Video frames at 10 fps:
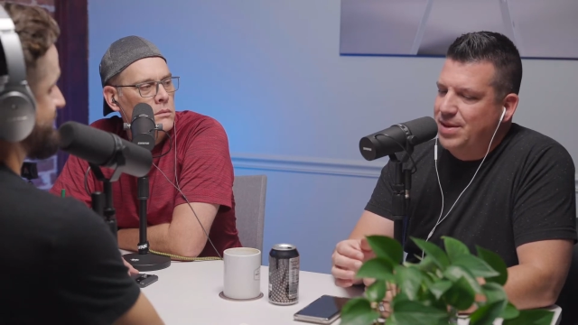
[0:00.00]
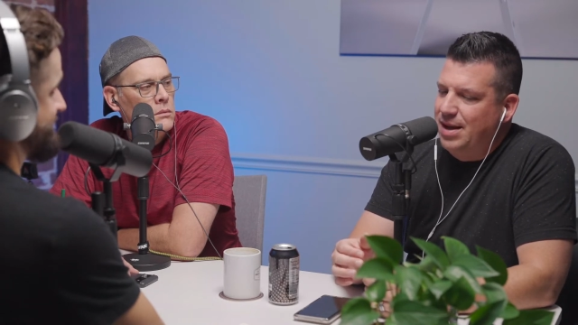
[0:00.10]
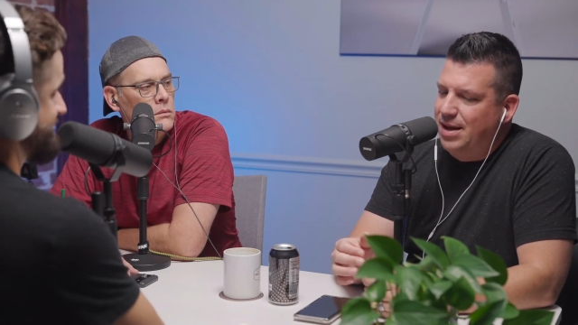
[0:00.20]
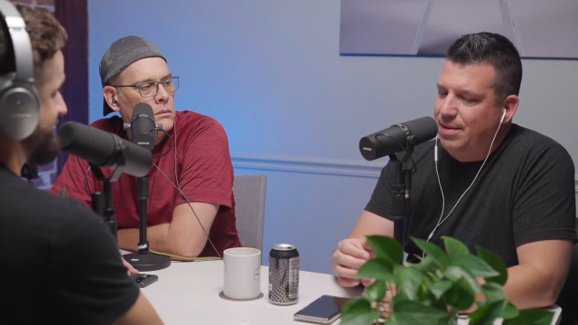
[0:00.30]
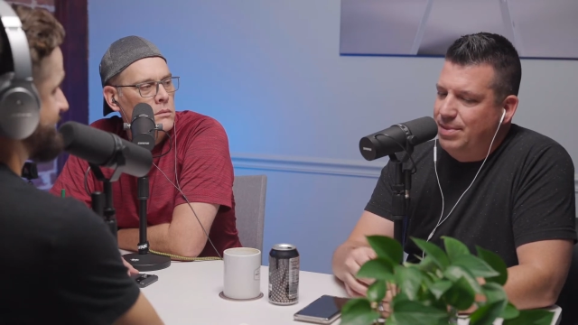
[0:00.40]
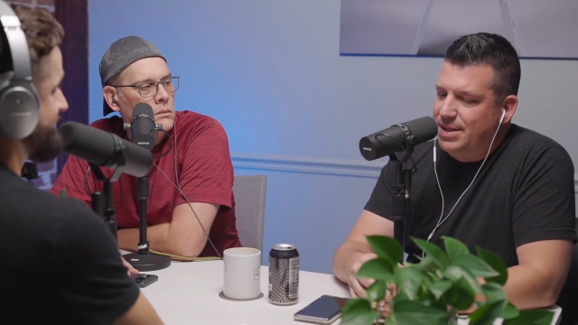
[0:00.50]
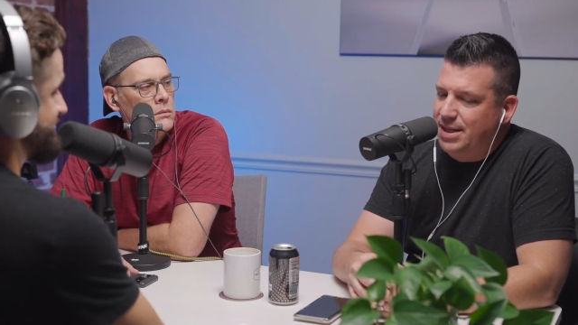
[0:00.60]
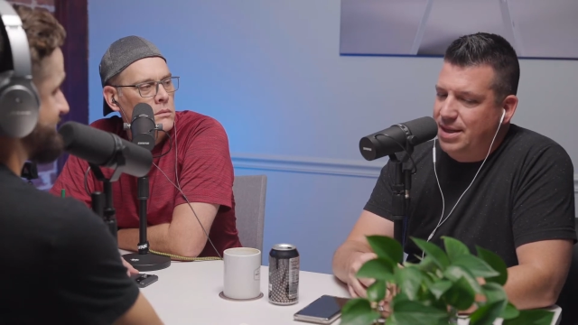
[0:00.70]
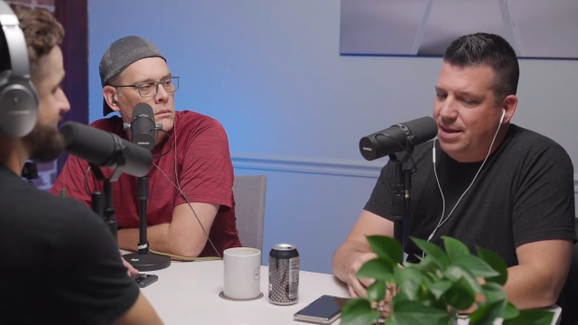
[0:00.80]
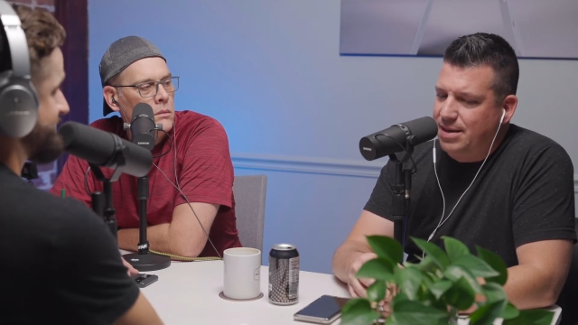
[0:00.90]
Speaker 1: Uh, but
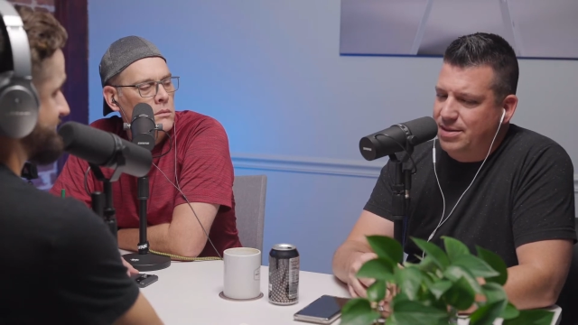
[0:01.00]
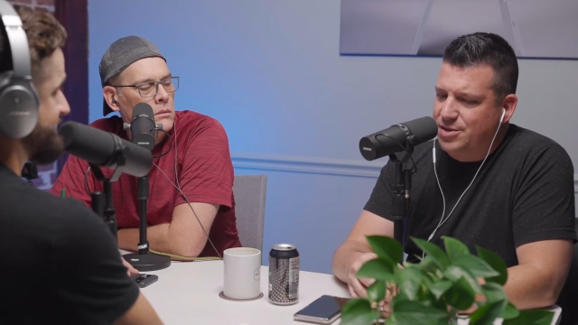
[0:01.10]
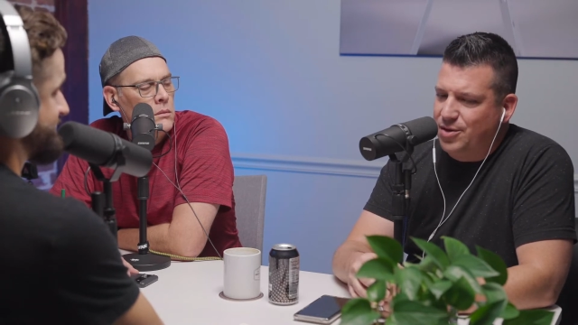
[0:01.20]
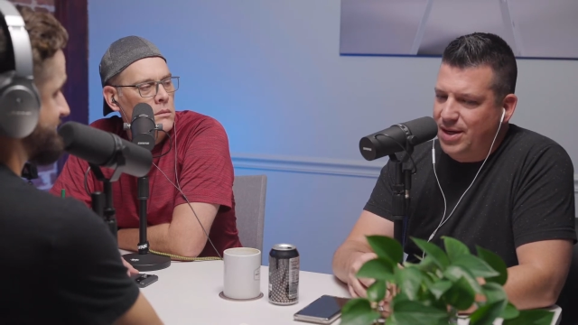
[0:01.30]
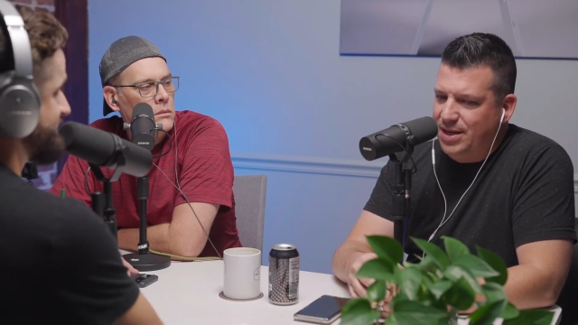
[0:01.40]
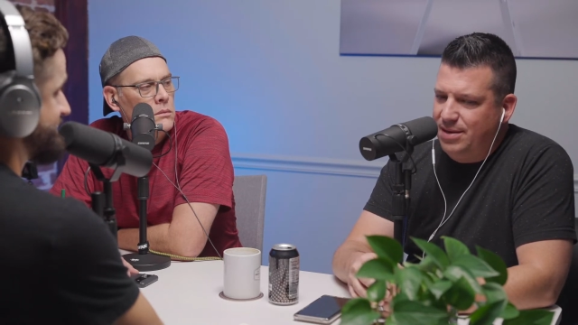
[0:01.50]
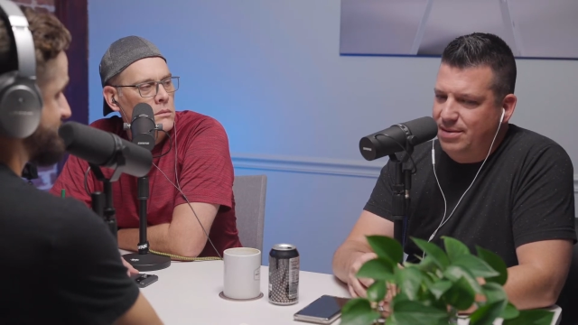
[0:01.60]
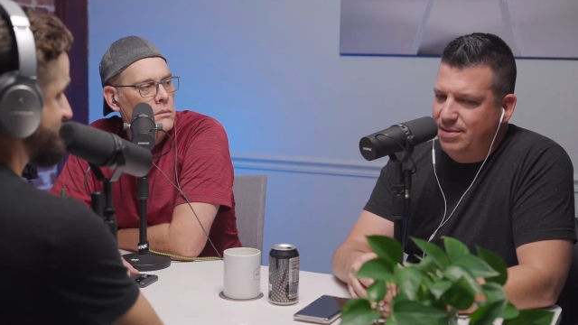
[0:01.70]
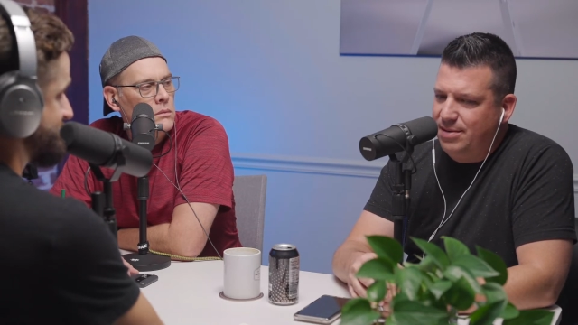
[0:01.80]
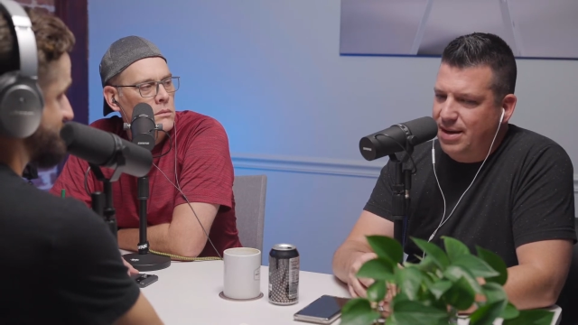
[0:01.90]
the uh, the screen
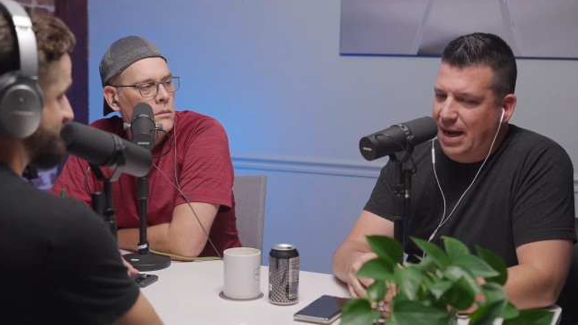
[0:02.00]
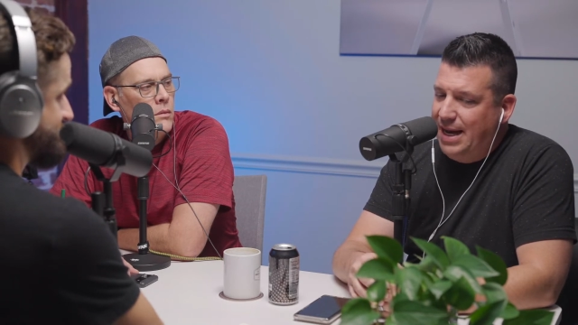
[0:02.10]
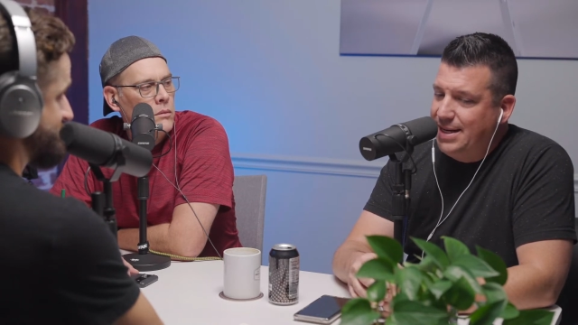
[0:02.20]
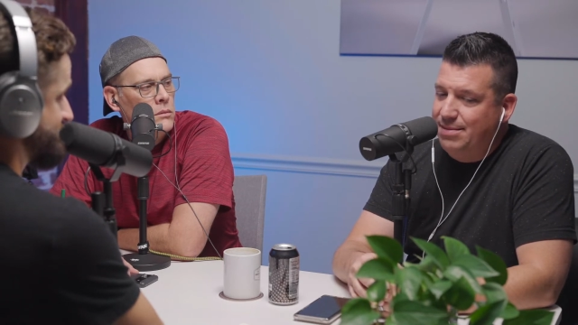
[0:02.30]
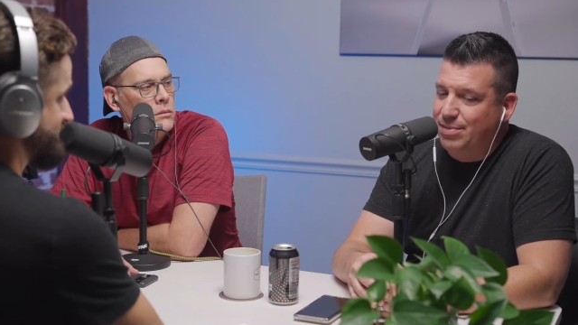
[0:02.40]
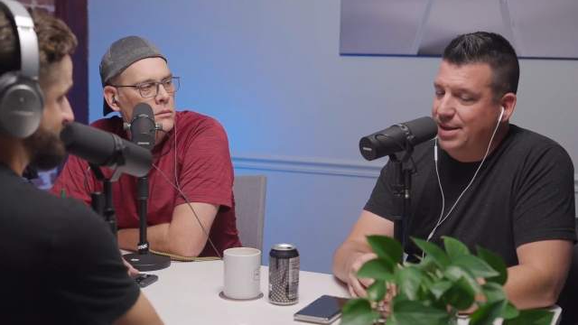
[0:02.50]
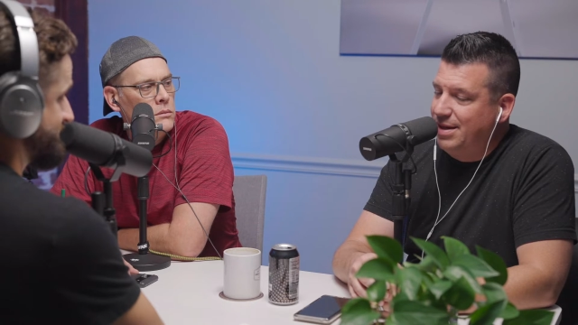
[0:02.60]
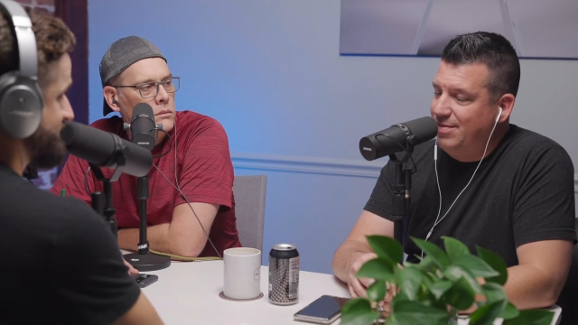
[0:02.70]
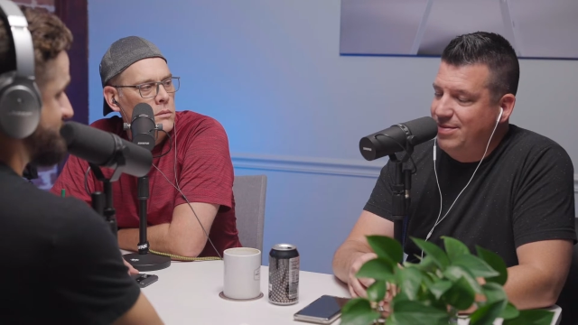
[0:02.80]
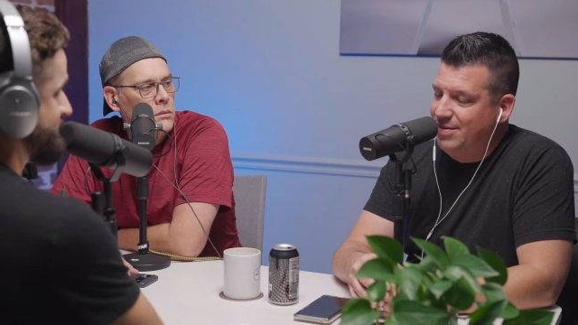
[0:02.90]
I didn't believe